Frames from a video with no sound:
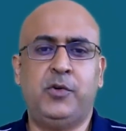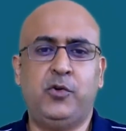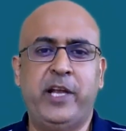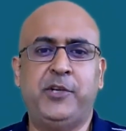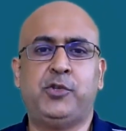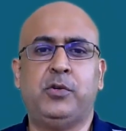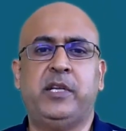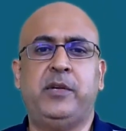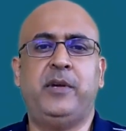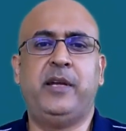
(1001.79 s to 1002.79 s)
To ensure
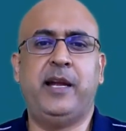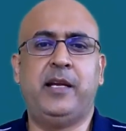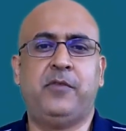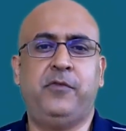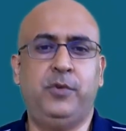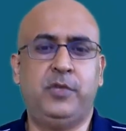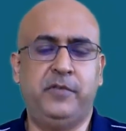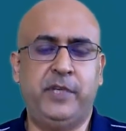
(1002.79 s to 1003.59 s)
that you get future